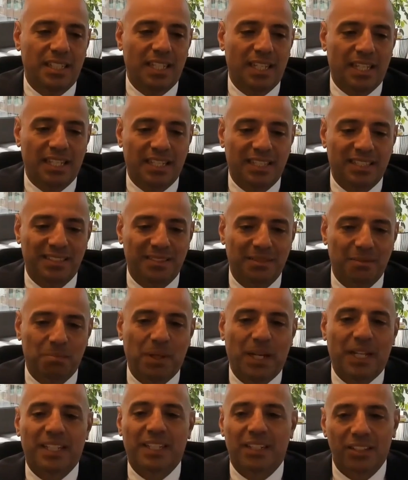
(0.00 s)
and
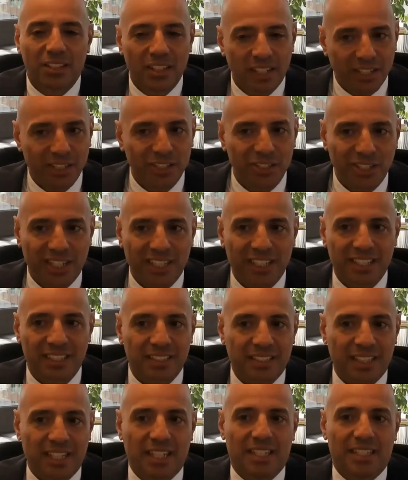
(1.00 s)
buying a lot of
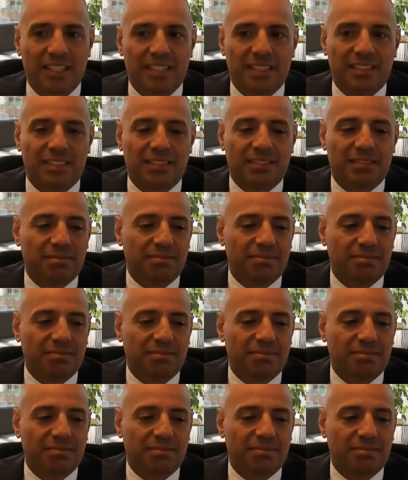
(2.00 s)
shares and